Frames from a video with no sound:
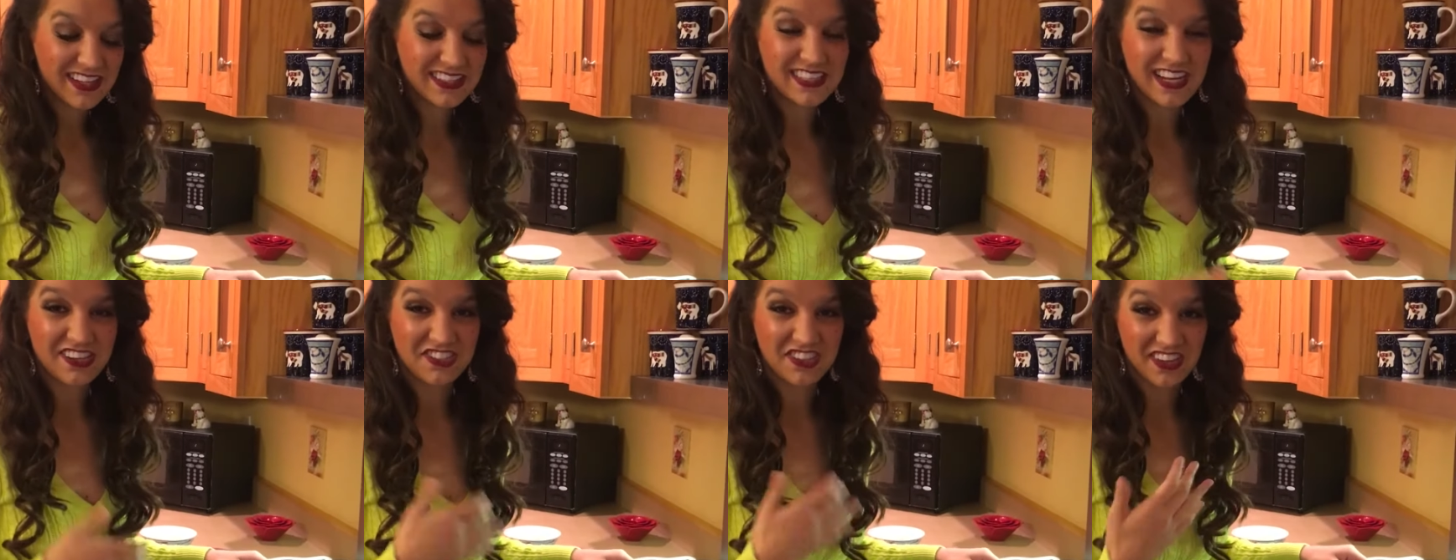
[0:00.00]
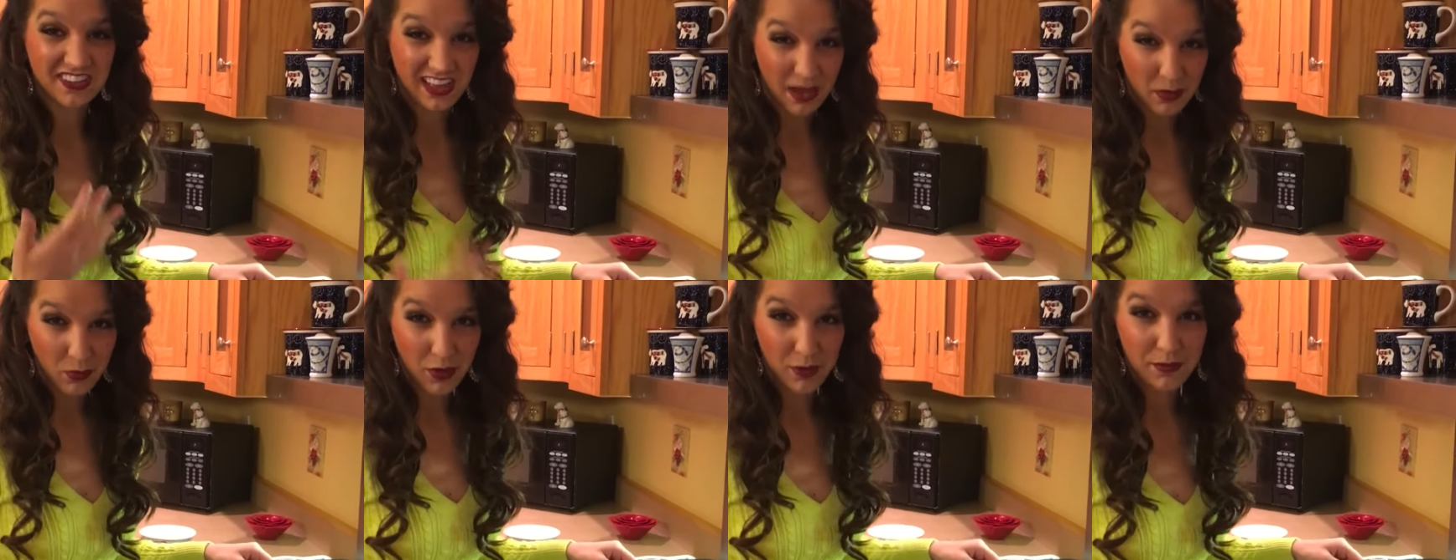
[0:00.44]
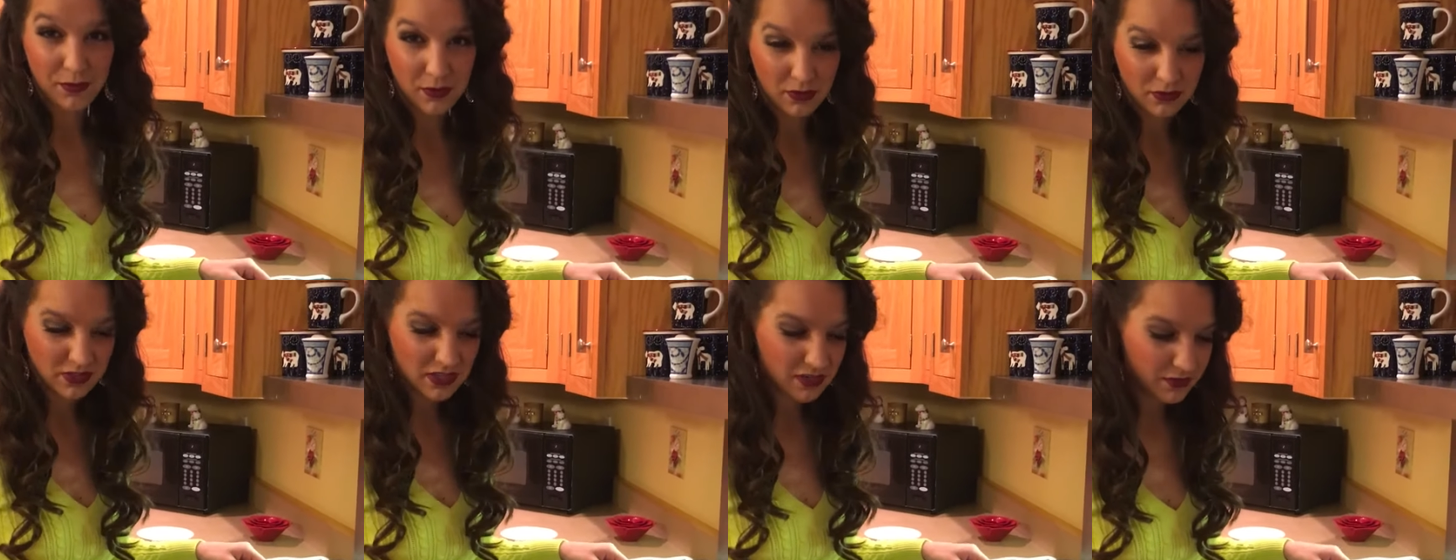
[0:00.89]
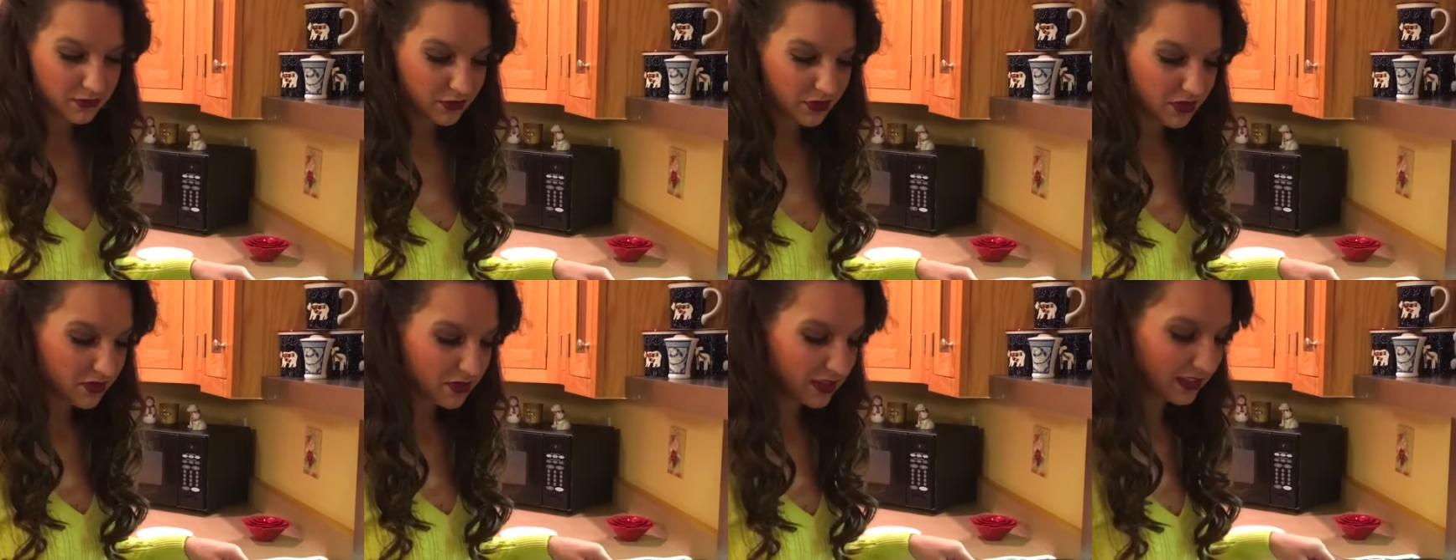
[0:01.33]
it's actually a lot more protein for
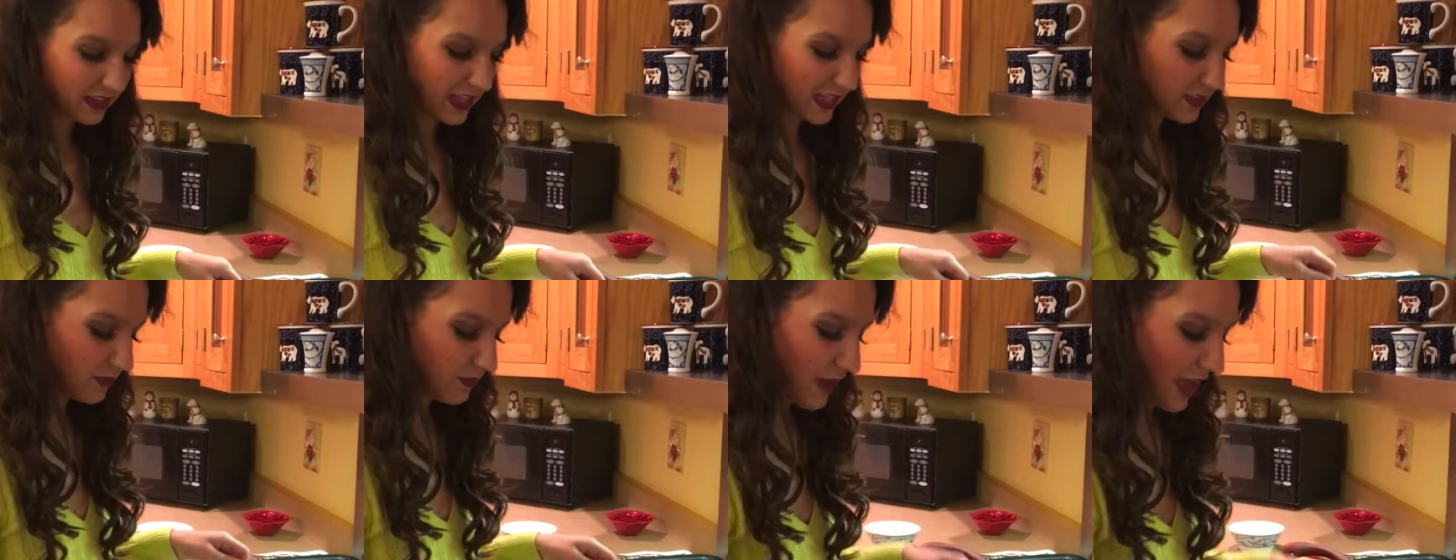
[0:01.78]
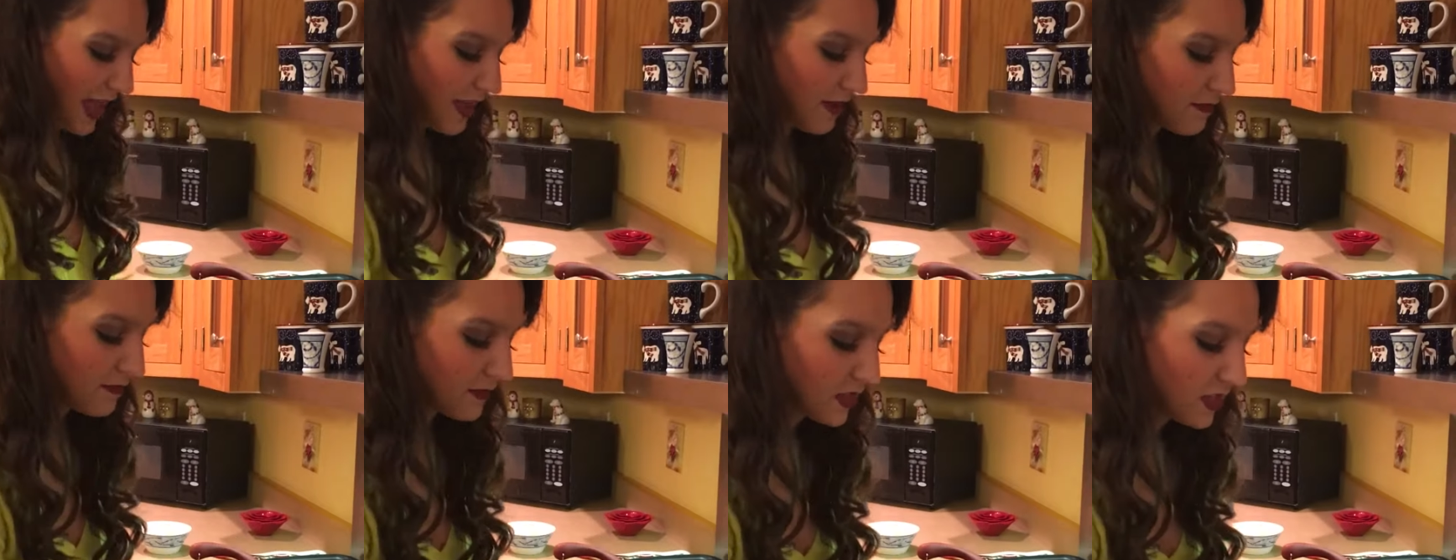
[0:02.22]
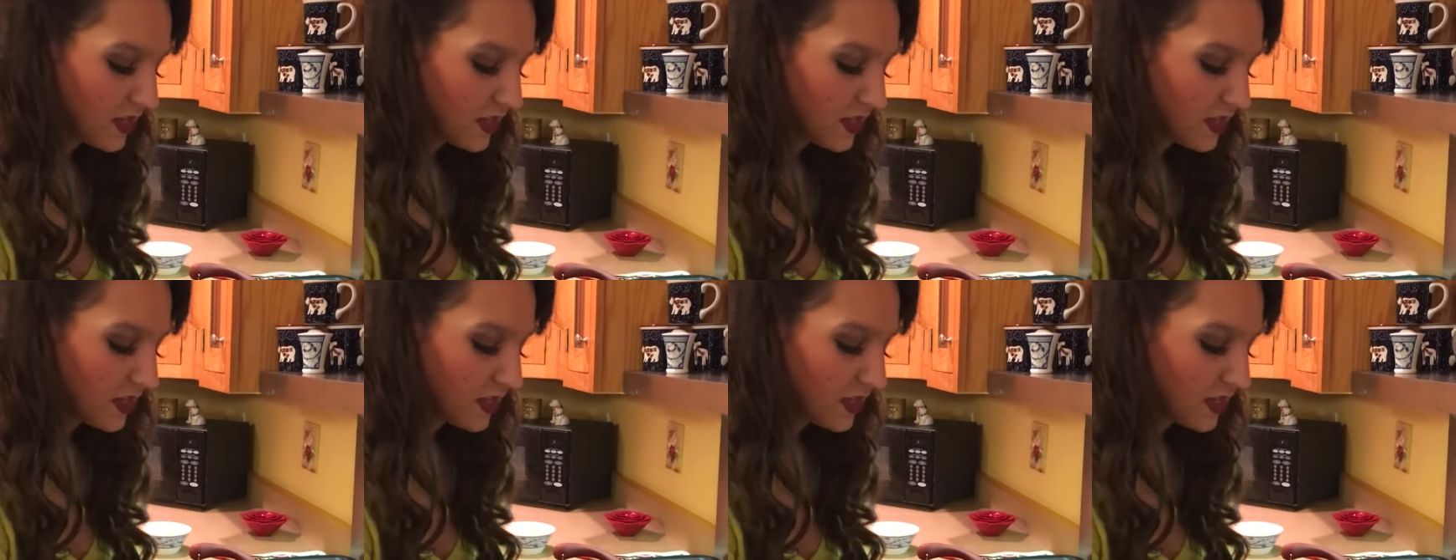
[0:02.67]
you and less fat.